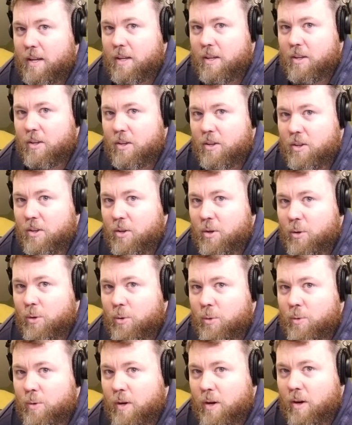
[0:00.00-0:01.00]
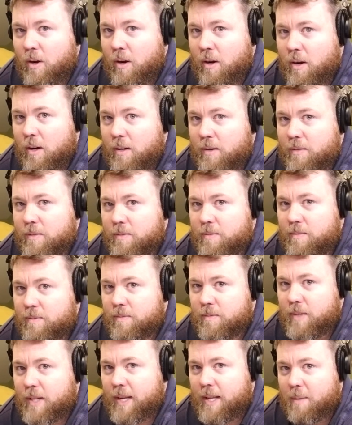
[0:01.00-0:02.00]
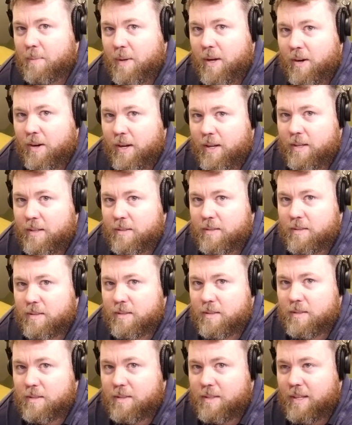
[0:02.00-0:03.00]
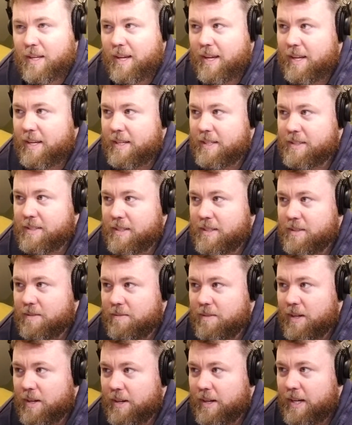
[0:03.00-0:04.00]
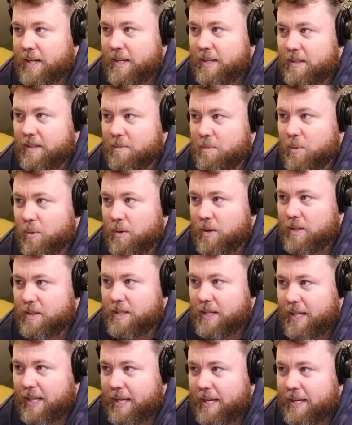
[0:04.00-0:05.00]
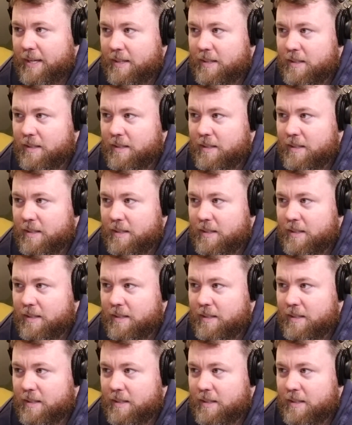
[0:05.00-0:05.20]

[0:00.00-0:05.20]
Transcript: You are getting married, and it's a very important day,